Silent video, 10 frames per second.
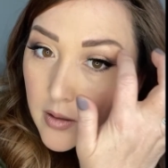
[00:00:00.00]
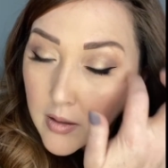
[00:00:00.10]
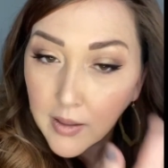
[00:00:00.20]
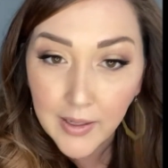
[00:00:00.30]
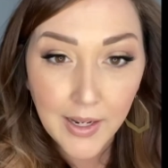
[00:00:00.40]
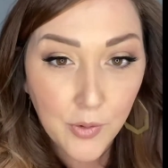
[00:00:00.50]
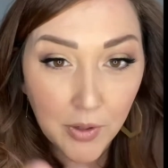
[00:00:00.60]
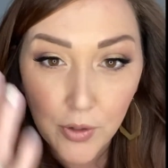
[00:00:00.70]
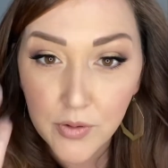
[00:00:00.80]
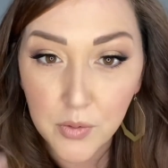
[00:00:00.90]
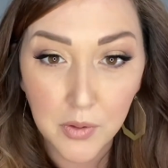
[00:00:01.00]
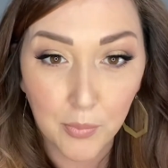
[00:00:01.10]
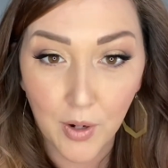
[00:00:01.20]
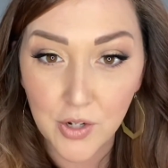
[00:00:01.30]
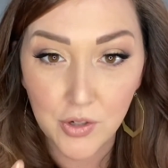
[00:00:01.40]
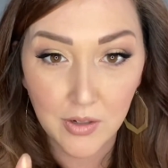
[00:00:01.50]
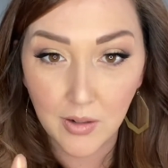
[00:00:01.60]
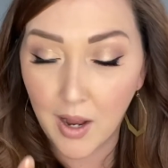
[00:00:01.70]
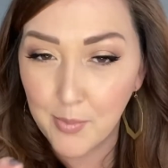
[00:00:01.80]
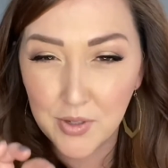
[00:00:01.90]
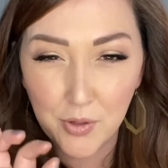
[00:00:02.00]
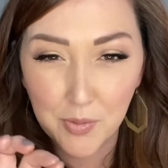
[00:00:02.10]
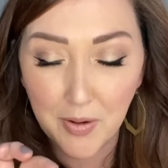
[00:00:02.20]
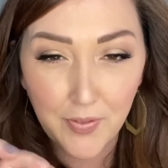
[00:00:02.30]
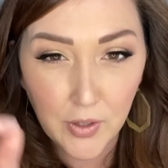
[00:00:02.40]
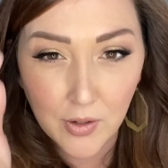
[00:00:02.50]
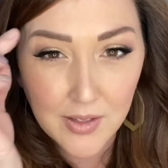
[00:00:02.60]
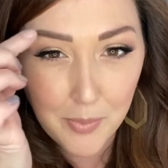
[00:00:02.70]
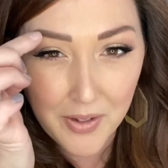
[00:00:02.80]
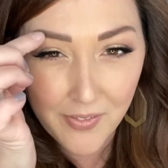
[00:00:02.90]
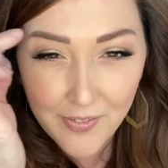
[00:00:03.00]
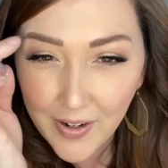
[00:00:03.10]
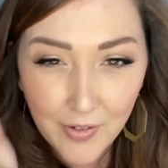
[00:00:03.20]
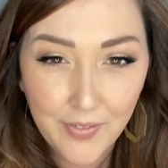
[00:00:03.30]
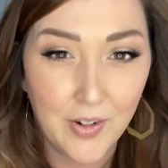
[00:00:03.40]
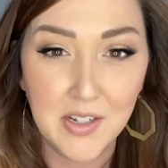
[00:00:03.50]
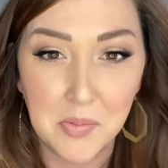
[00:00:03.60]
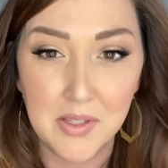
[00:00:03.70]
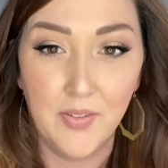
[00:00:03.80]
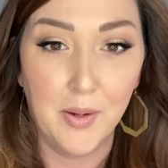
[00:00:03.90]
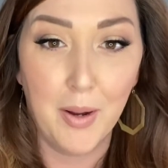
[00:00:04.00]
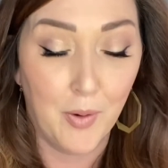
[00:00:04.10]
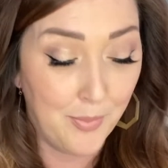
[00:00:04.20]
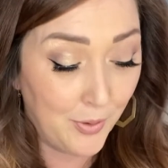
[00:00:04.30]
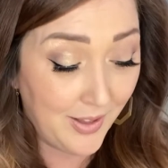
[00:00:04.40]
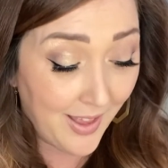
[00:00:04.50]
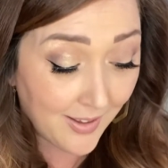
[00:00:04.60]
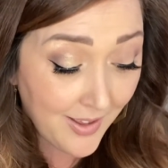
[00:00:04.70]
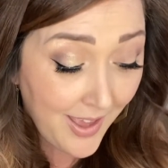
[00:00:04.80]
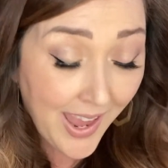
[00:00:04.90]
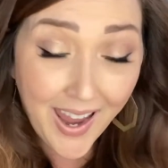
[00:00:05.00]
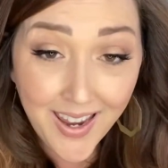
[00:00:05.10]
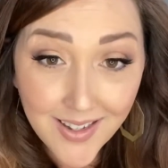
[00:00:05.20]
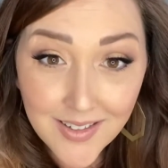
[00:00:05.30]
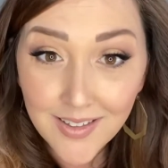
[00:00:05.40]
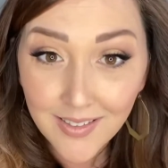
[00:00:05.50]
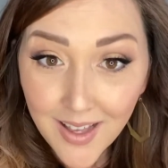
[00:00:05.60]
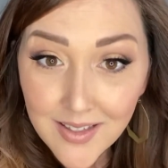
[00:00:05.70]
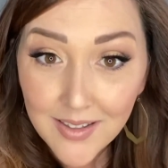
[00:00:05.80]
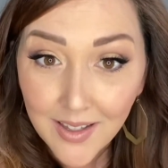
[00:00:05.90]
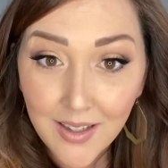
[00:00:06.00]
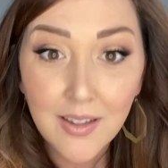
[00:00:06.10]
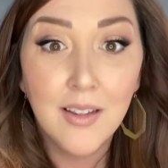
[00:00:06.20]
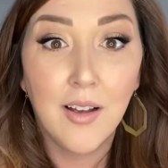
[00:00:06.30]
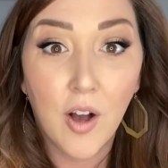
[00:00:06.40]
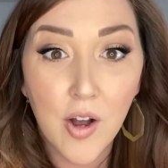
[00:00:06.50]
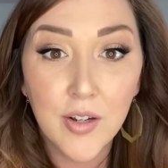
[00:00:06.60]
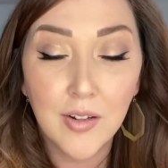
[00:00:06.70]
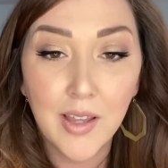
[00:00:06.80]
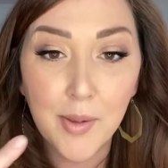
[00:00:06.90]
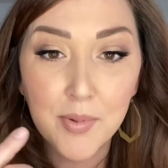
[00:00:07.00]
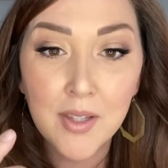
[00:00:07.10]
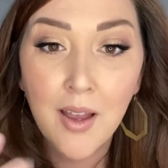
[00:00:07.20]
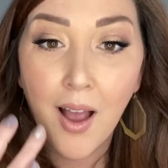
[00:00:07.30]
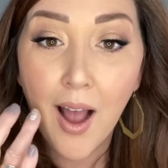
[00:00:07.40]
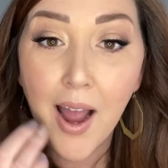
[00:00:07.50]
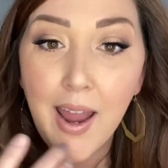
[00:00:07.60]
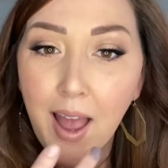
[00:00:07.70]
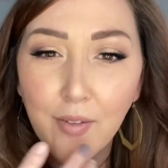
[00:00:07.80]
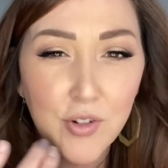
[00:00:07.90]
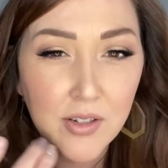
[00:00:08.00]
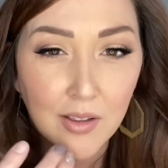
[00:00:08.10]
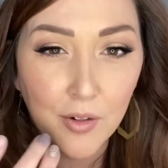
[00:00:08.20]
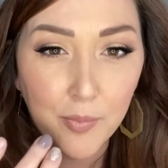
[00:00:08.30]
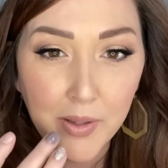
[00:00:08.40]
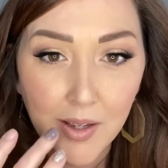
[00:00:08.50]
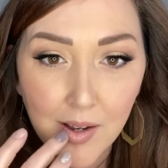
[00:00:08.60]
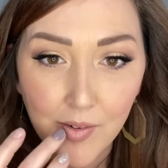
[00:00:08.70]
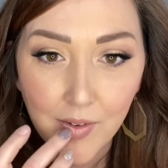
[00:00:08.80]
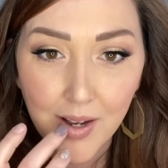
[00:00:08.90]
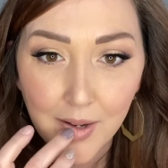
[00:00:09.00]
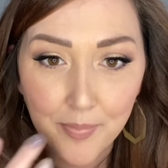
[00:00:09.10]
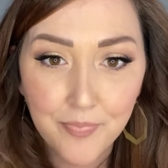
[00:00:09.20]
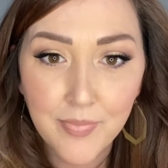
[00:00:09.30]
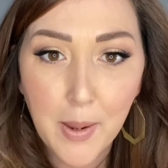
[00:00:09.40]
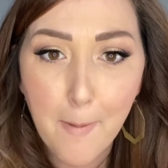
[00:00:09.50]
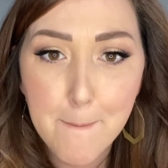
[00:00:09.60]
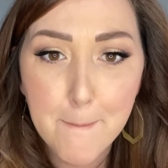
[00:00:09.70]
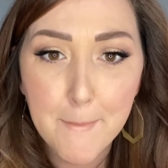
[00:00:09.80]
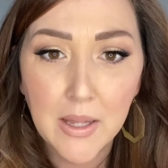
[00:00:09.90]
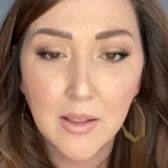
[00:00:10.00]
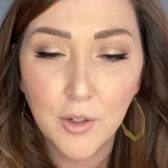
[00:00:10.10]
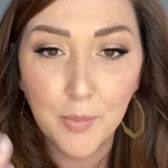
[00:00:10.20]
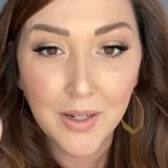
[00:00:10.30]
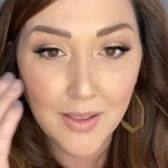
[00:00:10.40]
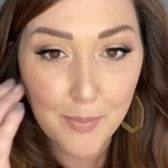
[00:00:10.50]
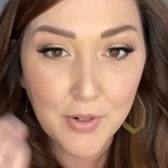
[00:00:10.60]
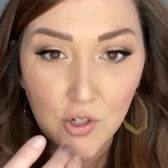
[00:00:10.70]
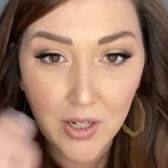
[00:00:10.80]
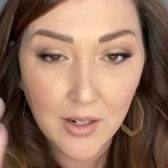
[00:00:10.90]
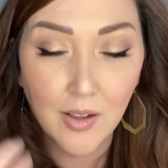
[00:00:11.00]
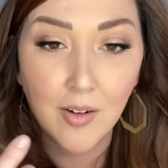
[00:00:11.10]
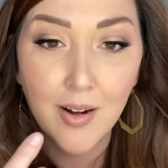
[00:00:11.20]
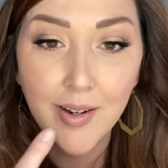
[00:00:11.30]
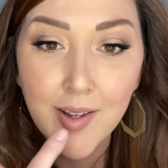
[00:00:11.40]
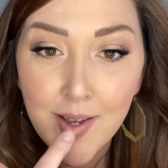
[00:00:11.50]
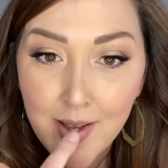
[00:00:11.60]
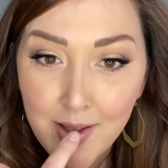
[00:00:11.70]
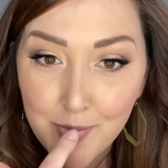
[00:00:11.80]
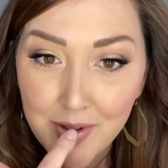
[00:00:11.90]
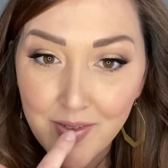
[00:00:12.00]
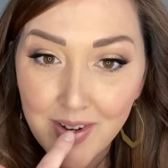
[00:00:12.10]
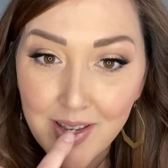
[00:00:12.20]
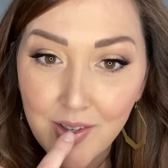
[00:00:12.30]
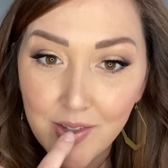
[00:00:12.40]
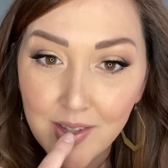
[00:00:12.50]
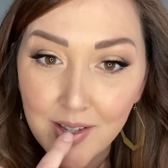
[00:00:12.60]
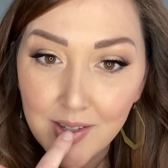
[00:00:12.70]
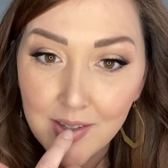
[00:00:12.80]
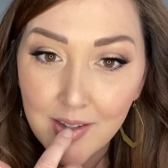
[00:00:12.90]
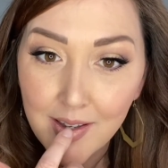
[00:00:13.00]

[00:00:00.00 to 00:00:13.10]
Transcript: And again, you can use this with a brush. I'm just using my finger because I'm being very, very specific about where I'm putting that. And lastly, on your lips, I have just a little bit of lip and cheek color on, but if I use this